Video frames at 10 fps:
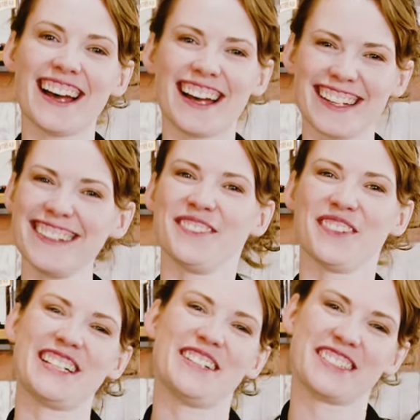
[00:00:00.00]
Hi,
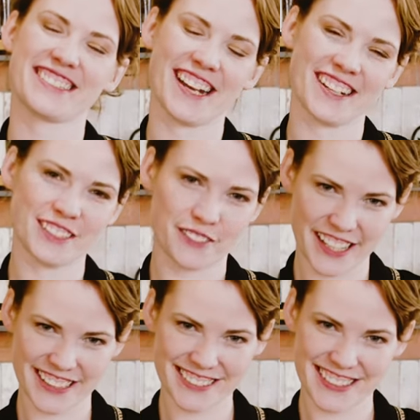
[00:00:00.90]
my name is Cara
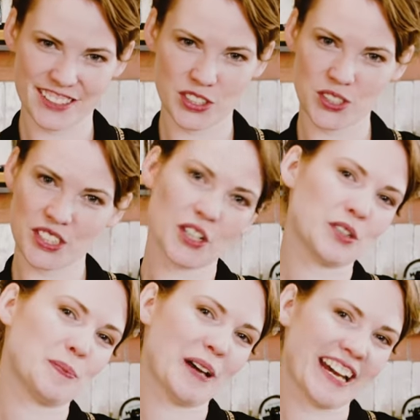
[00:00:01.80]
Devine and you are
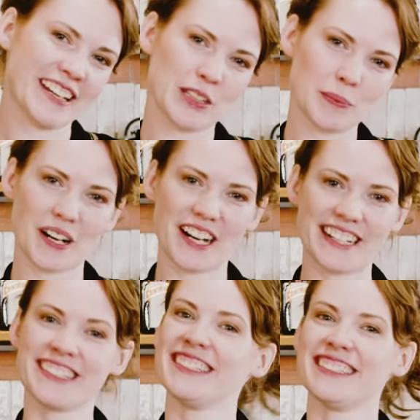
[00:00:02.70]
now behind the bar.